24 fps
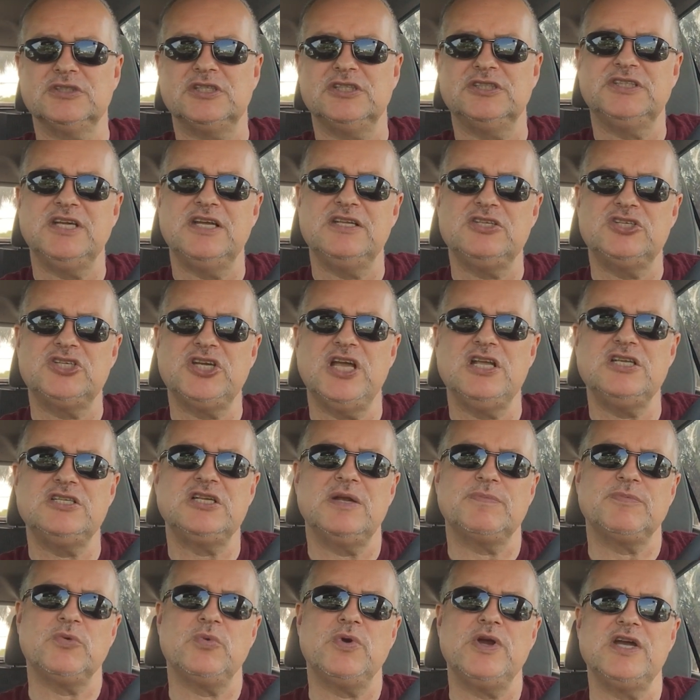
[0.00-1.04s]
Because then change it
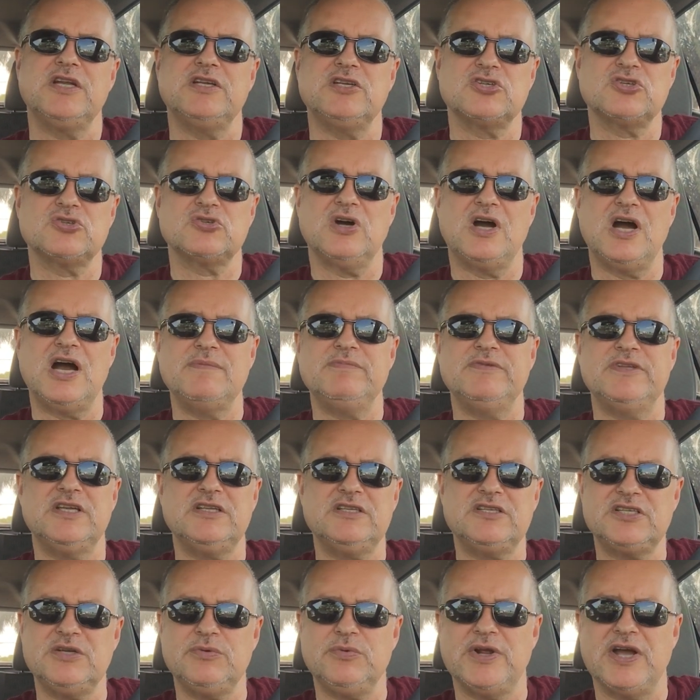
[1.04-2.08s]
up the way I described, and
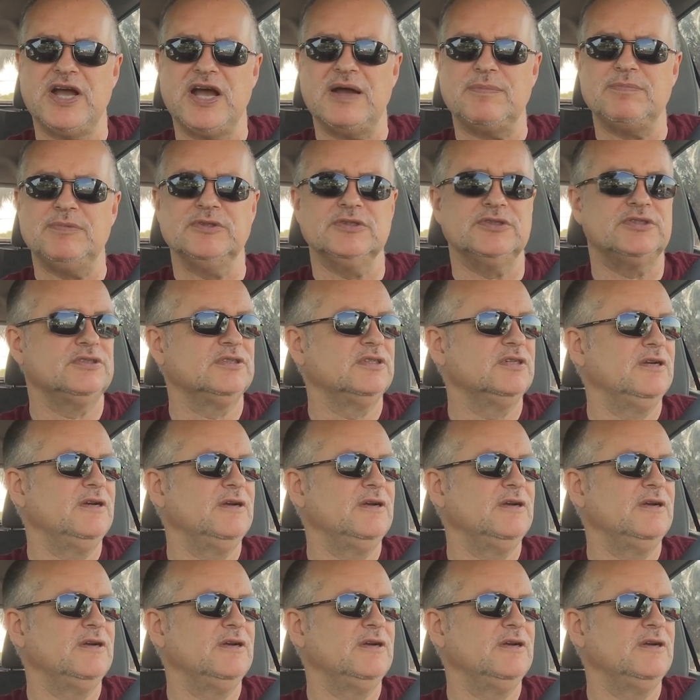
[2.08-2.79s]
then see what happens.